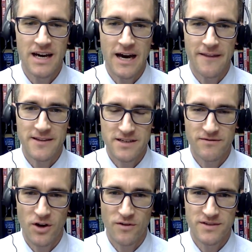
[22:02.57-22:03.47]
This
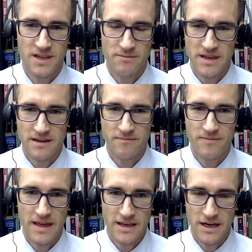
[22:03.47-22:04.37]
involves something
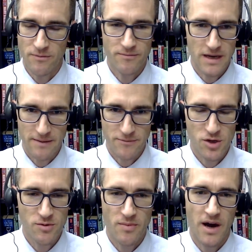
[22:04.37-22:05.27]
that,
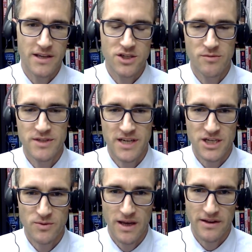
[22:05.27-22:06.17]
human bodies, human
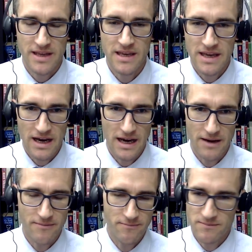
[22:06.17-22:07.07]
sexuality,
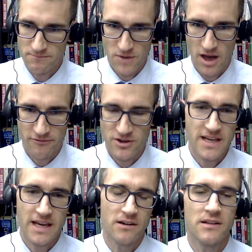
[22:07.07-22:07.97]
not for
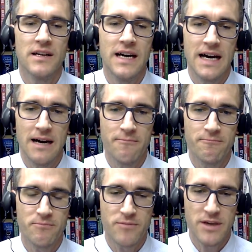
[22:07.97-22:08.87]
sale,
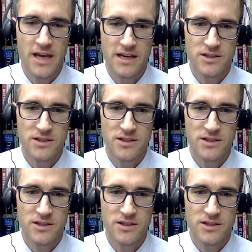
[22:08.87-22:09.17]
because